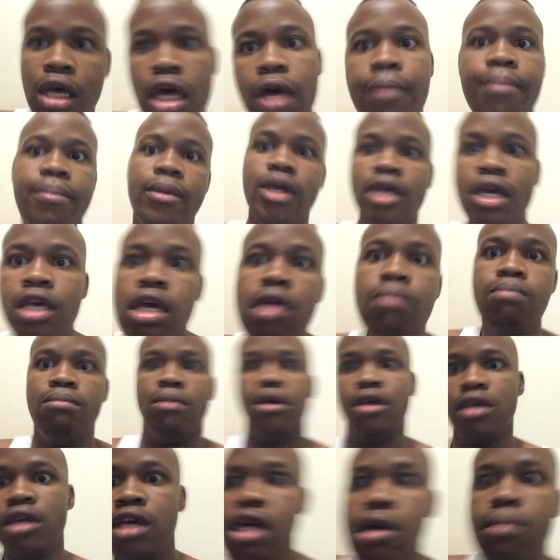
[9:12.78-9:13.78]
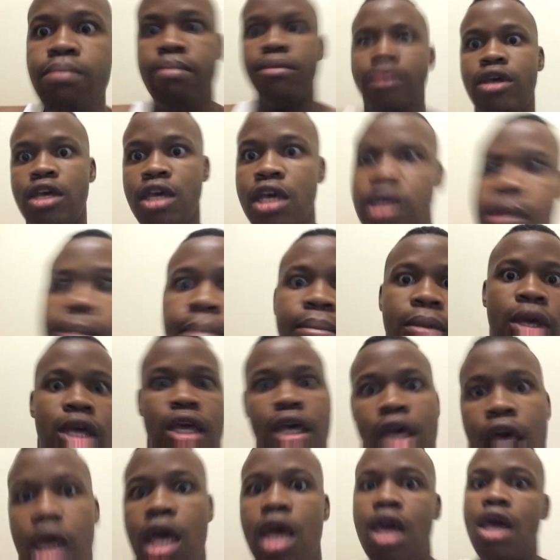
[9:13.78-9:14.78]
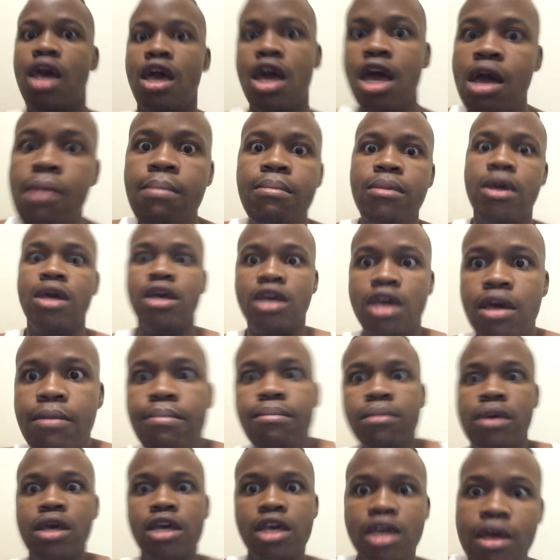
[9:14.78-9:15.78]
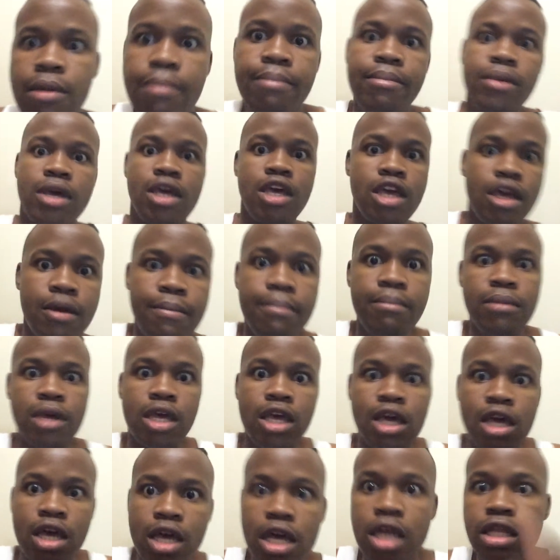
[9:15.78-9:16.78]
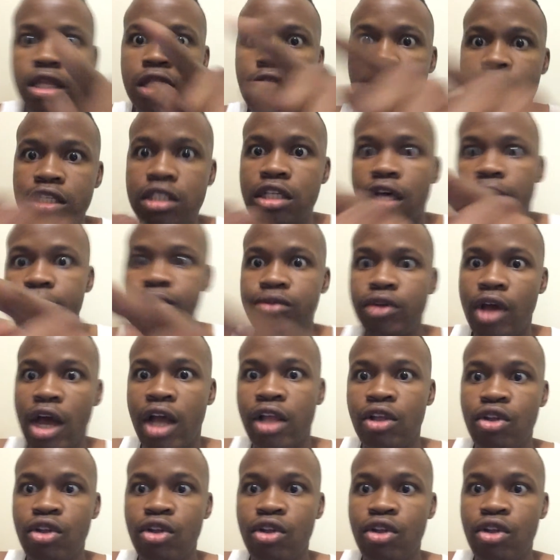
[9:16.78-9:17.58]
Hit me, hit me, hit me, hit me. Hit me, hit me, hit me, hit me. Hit the subscribe.